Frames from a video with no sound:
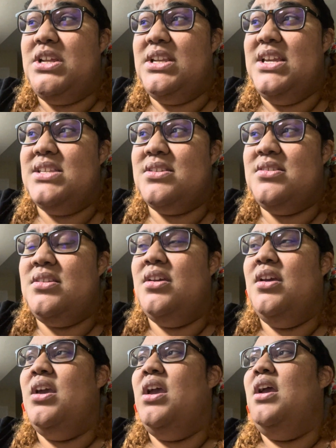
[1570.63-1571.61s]
decent.
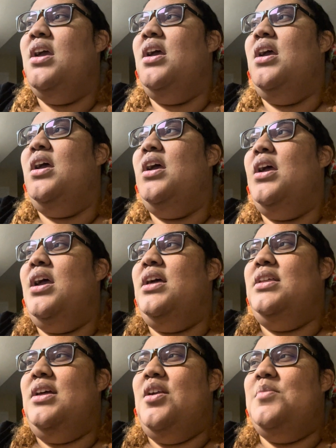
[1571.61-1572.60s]
And
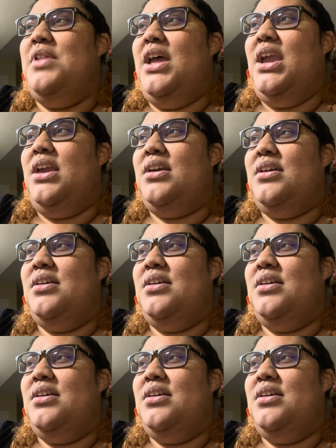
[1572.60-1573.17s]
then I'm like,